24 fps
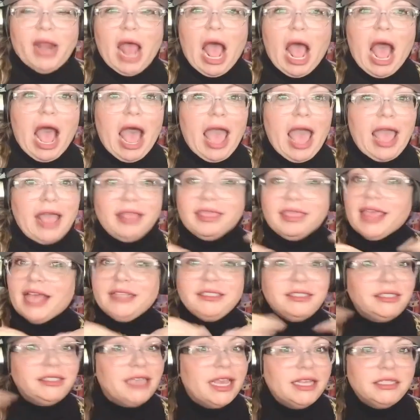But
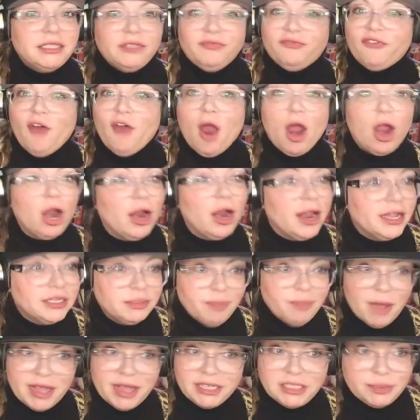that's as far
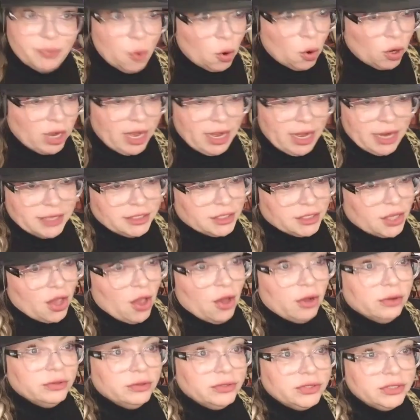as my sportiness
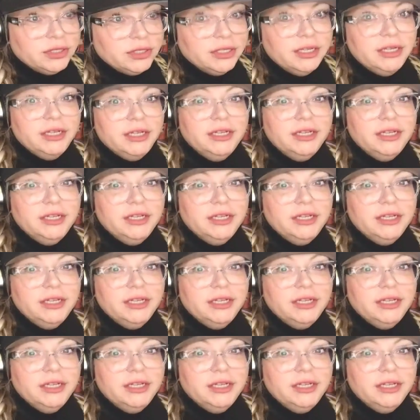goes.